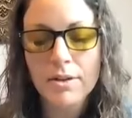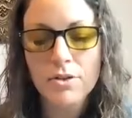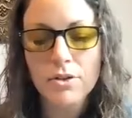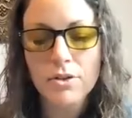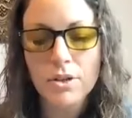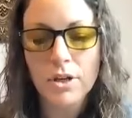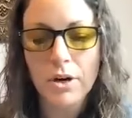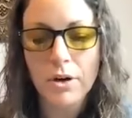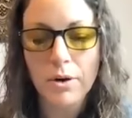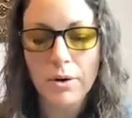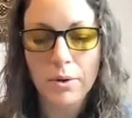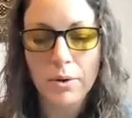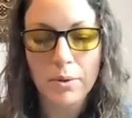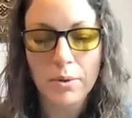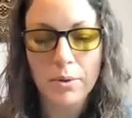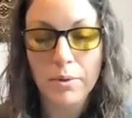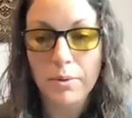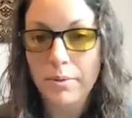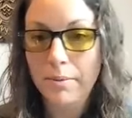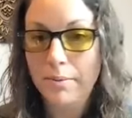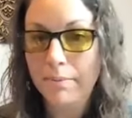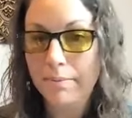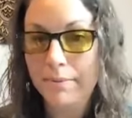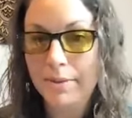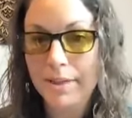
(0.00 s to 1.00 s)

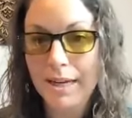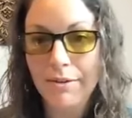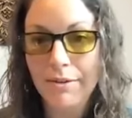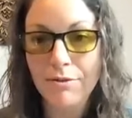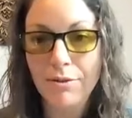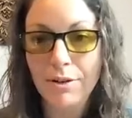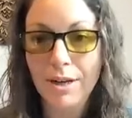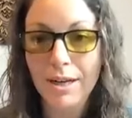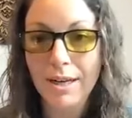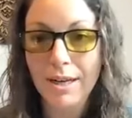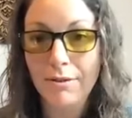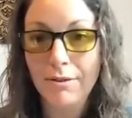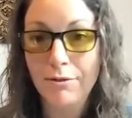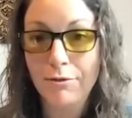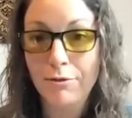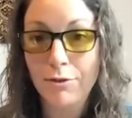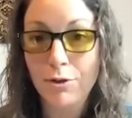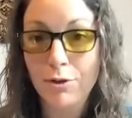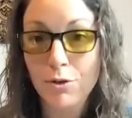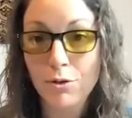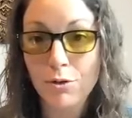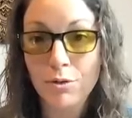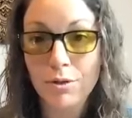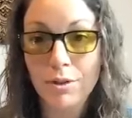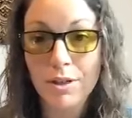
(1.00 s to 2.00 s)
so definitely
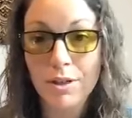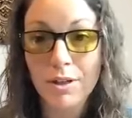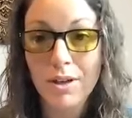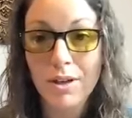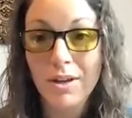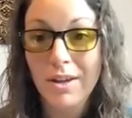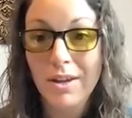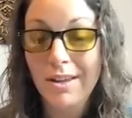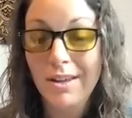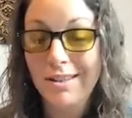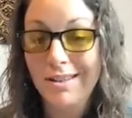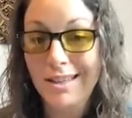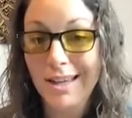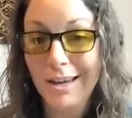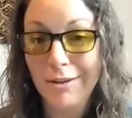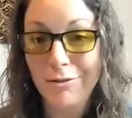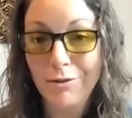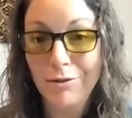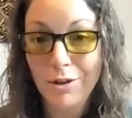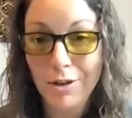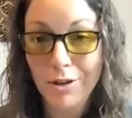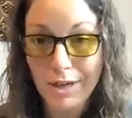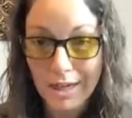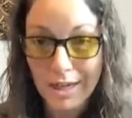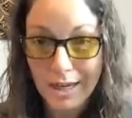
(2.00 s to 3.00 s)
food
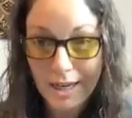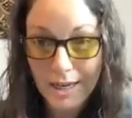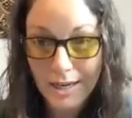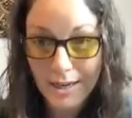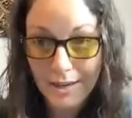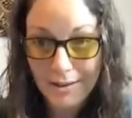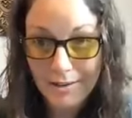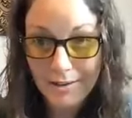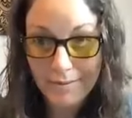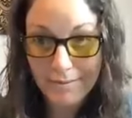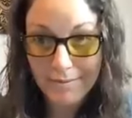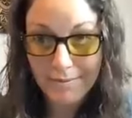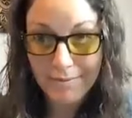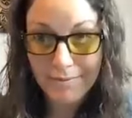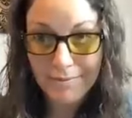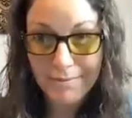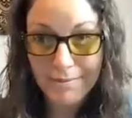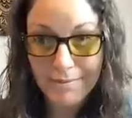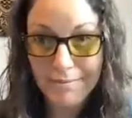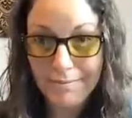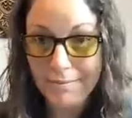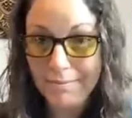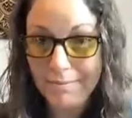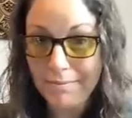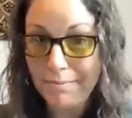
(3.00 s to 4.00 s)
definitely
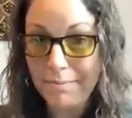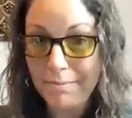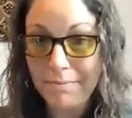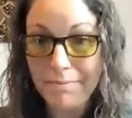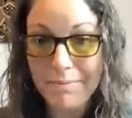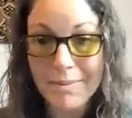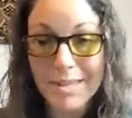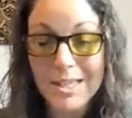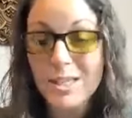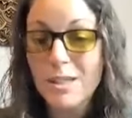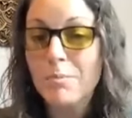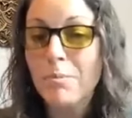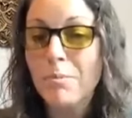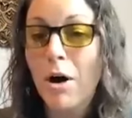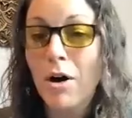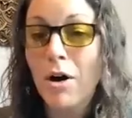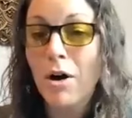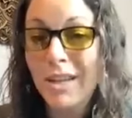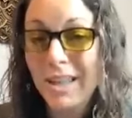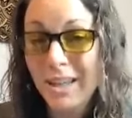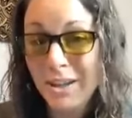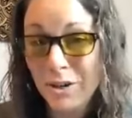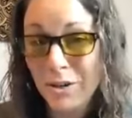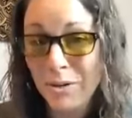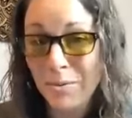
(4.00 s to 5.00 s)

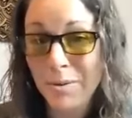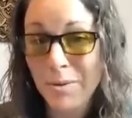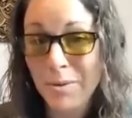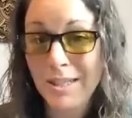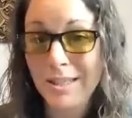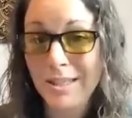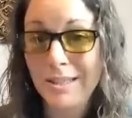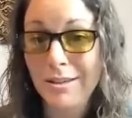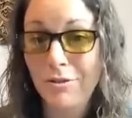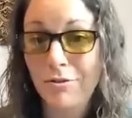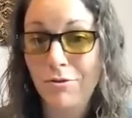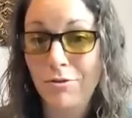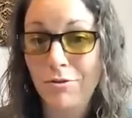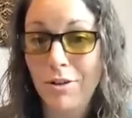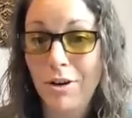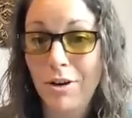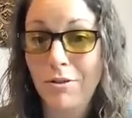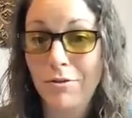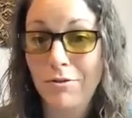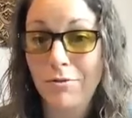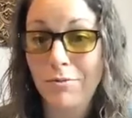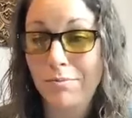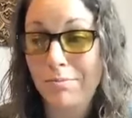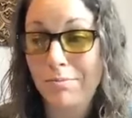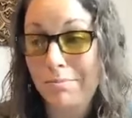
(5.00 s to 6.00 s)
small increments of,
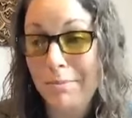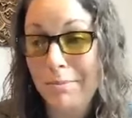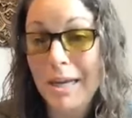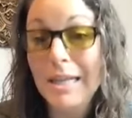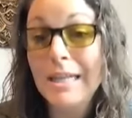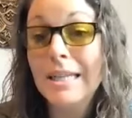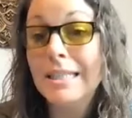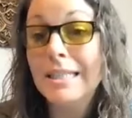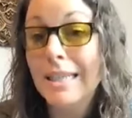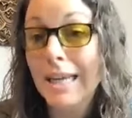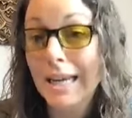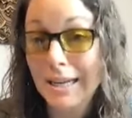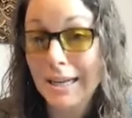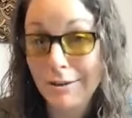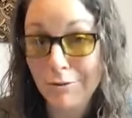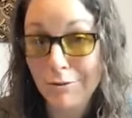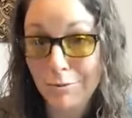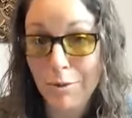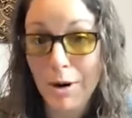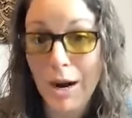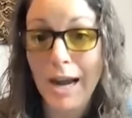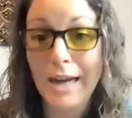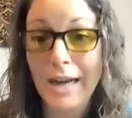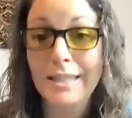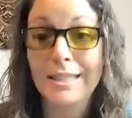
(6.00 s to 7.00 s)
of
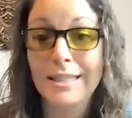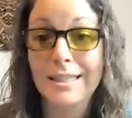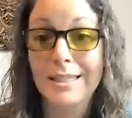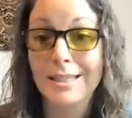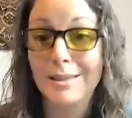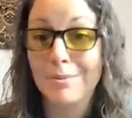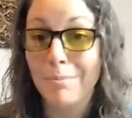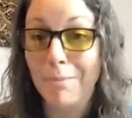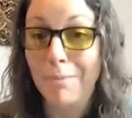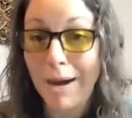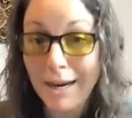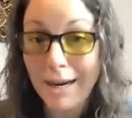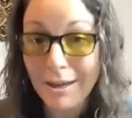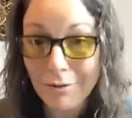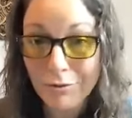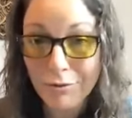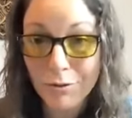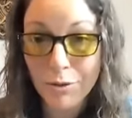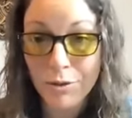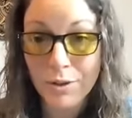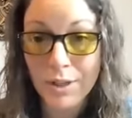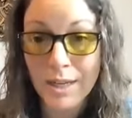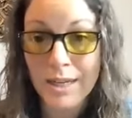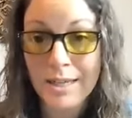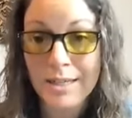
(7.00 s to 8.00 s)
meditative practice,
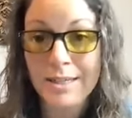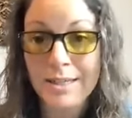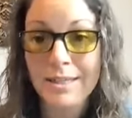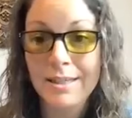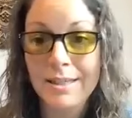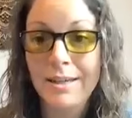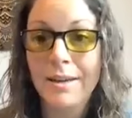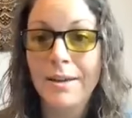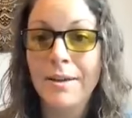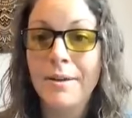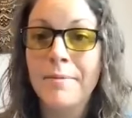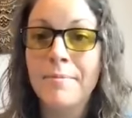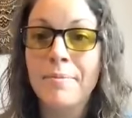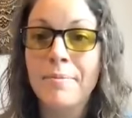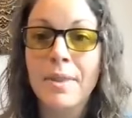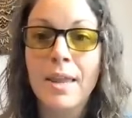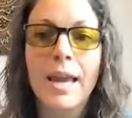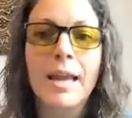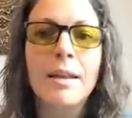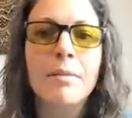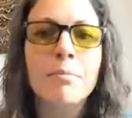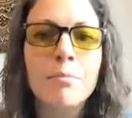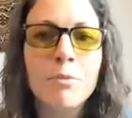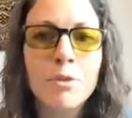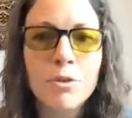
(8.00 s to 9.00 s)
mindfulness,
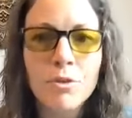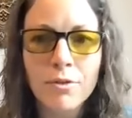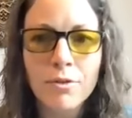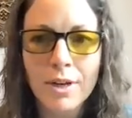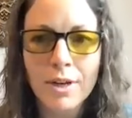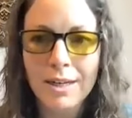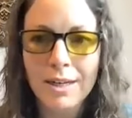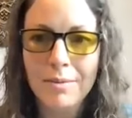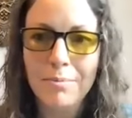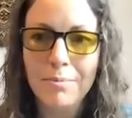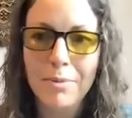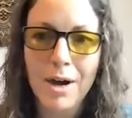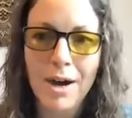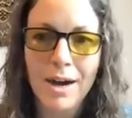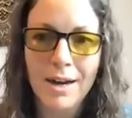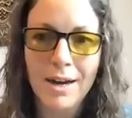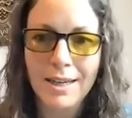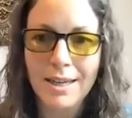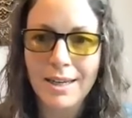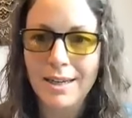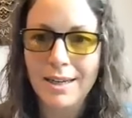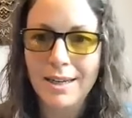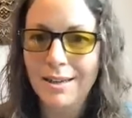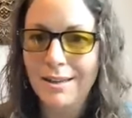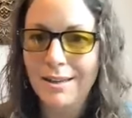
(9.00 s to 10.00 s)
and moving the
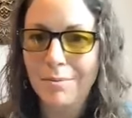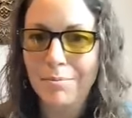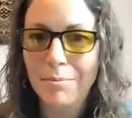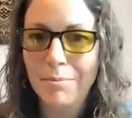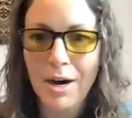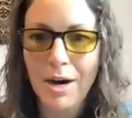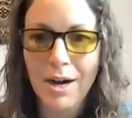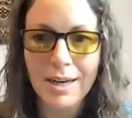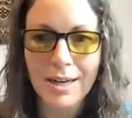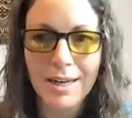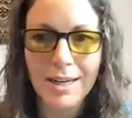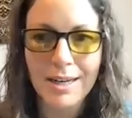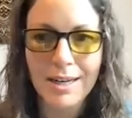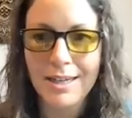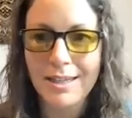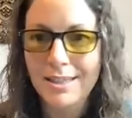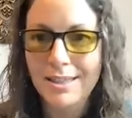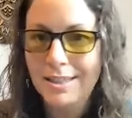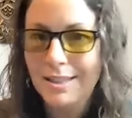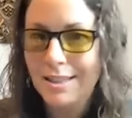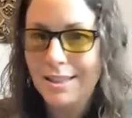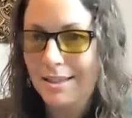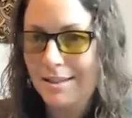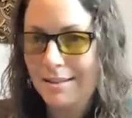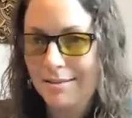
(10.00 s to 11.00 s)
body. The body
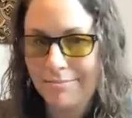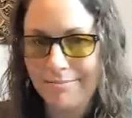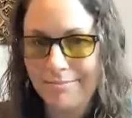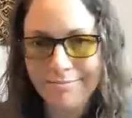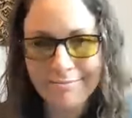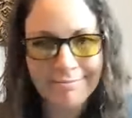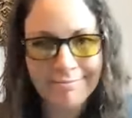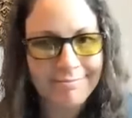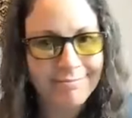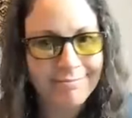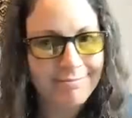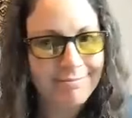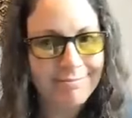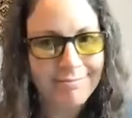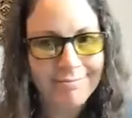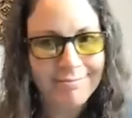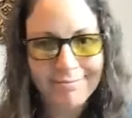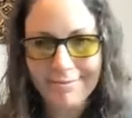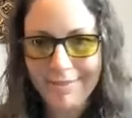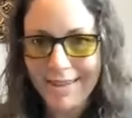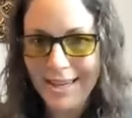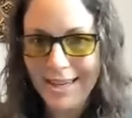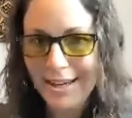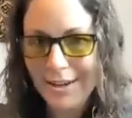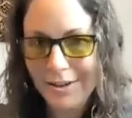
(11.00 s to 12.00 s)
needs to,
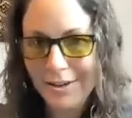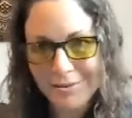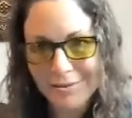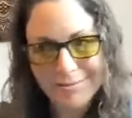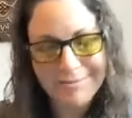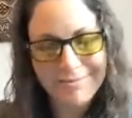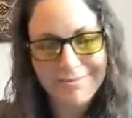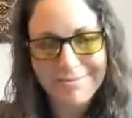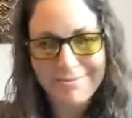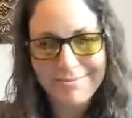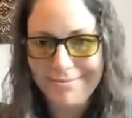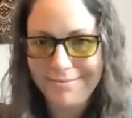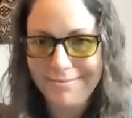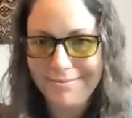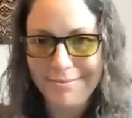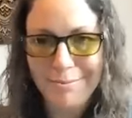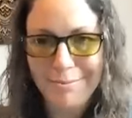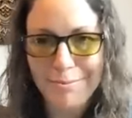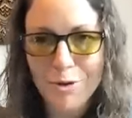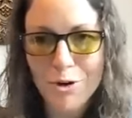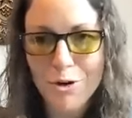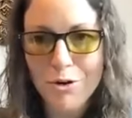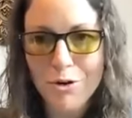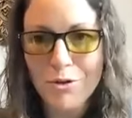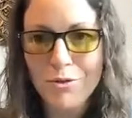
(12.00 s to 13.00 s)
you know,
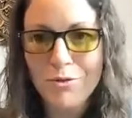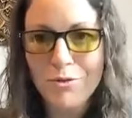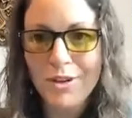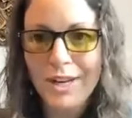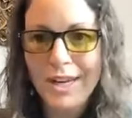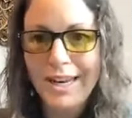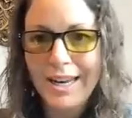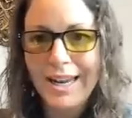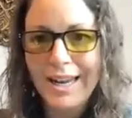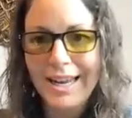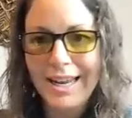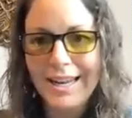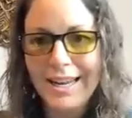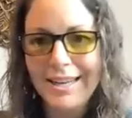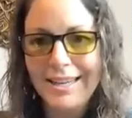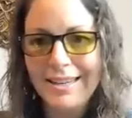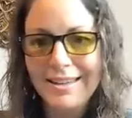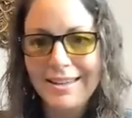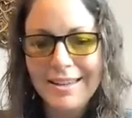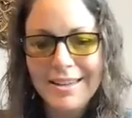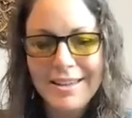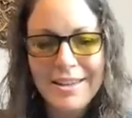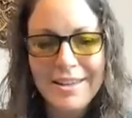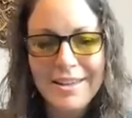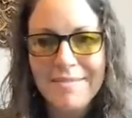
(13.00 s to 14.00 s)
move and,
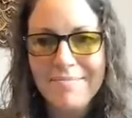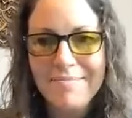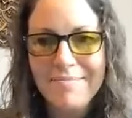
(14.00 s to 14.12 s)
and